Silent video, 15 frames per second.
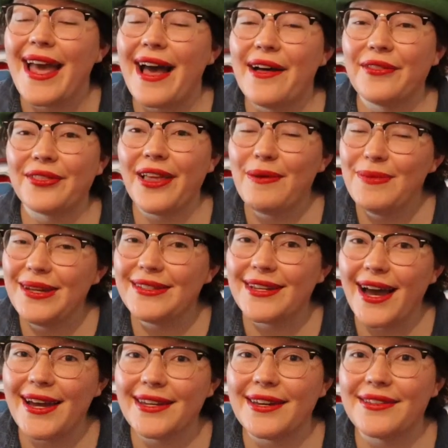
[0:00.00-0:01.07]
And let me
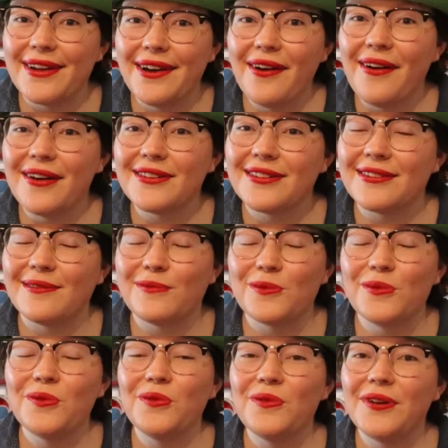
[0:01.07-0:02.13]
tell you, there are
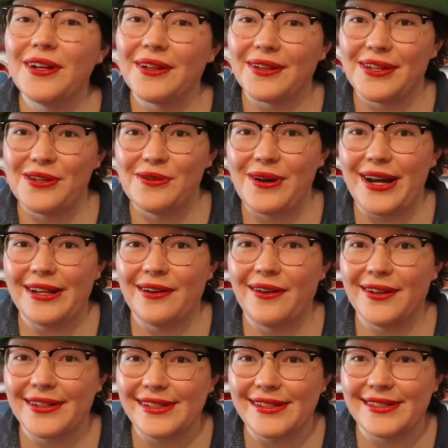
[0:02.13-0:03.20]
some really great
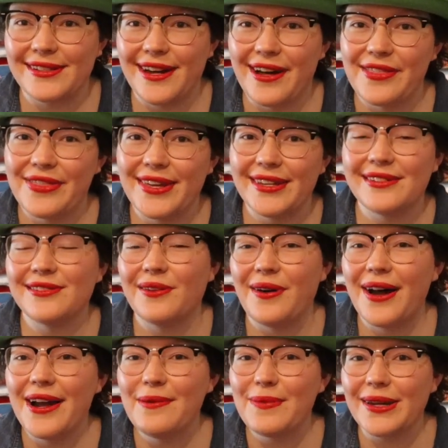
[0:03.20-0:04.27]
artists on this, so
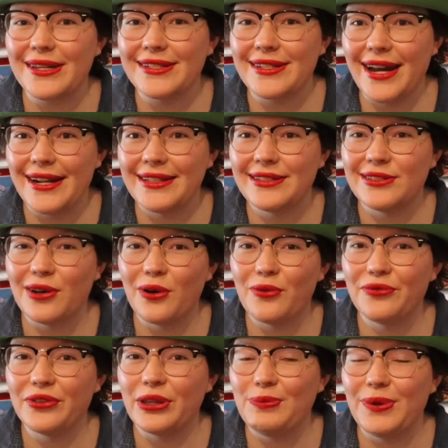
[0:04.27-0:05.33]
I'm excited to
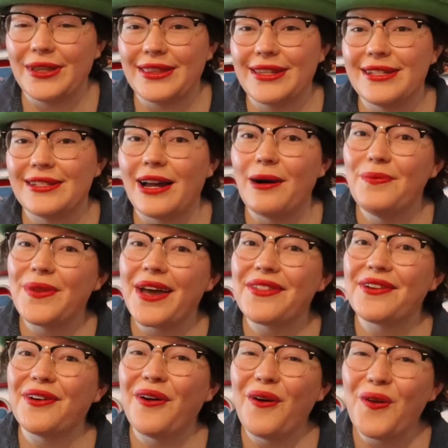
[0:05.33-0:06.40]
hopefully pick this up. Now,
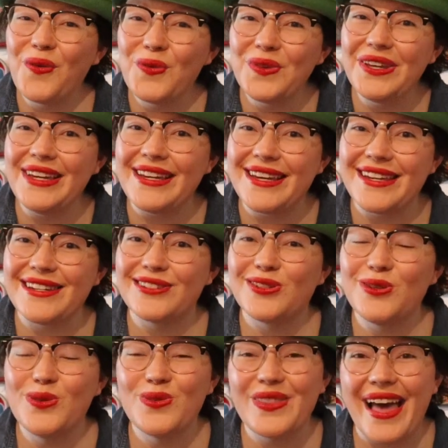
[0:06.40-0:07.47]
there only is
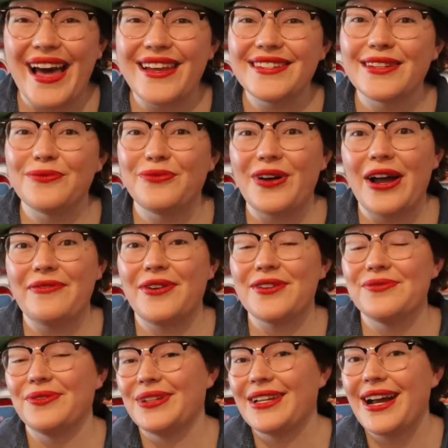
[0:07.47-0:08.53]

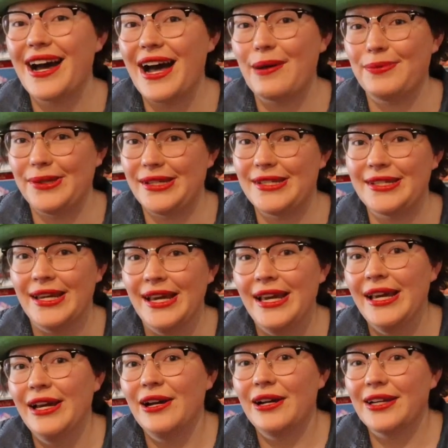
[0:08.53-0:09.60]
2,500 copies,
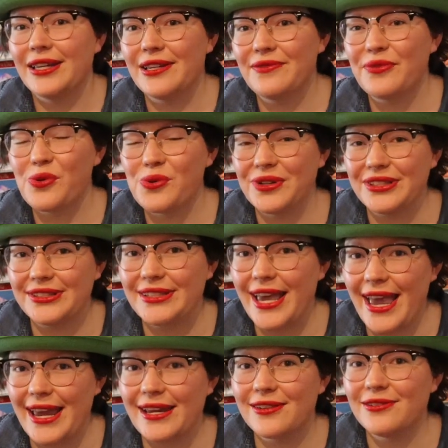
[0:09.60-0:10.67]
give or
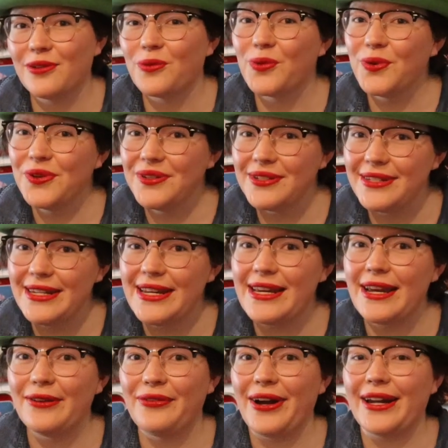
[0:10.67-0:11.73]
take, so we'll
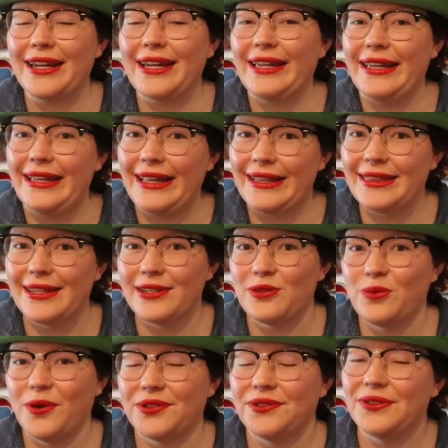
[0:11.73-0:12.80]
see if I can get
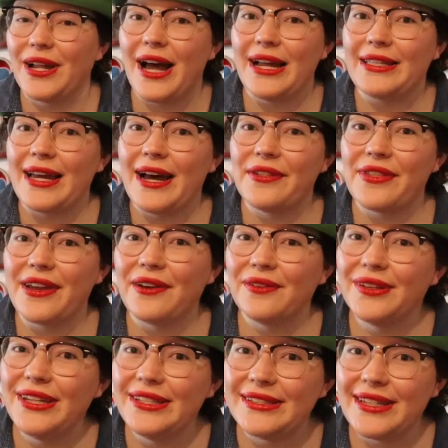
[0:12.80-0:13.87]
this one or not. Now, they
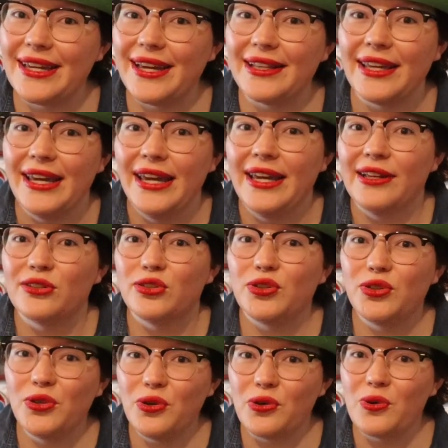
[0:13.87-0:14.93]
only did
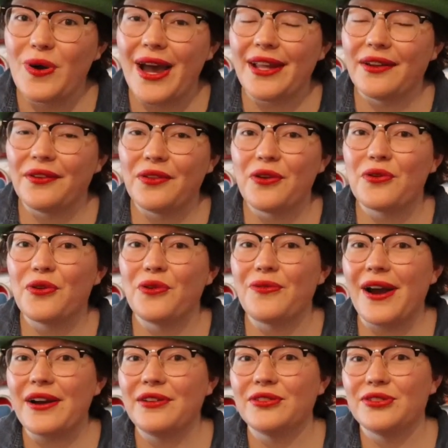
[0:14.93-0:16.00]
two at our local
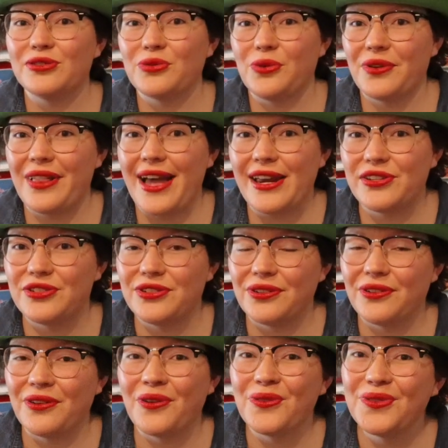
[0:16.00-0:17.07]
record store last
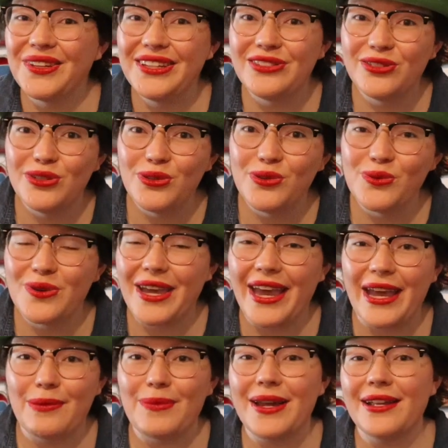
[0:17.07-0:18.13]
year. Only two
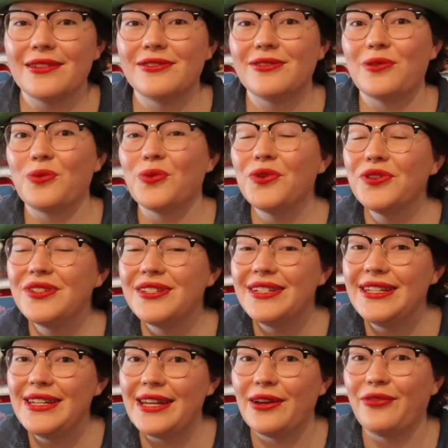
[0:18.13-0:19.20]
came in, so we'll
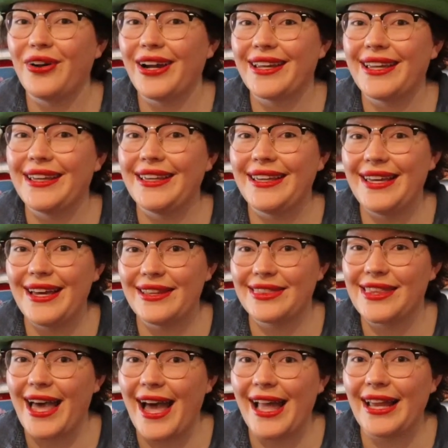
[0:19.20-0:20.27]
see if I can
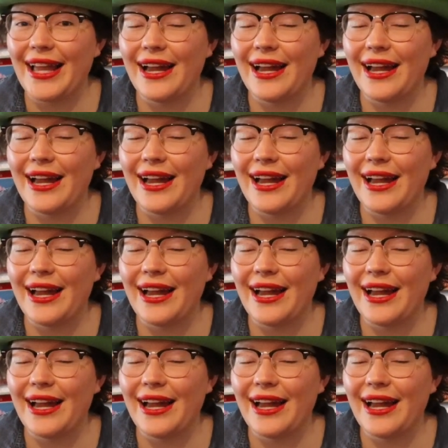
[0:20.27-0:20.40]
get that.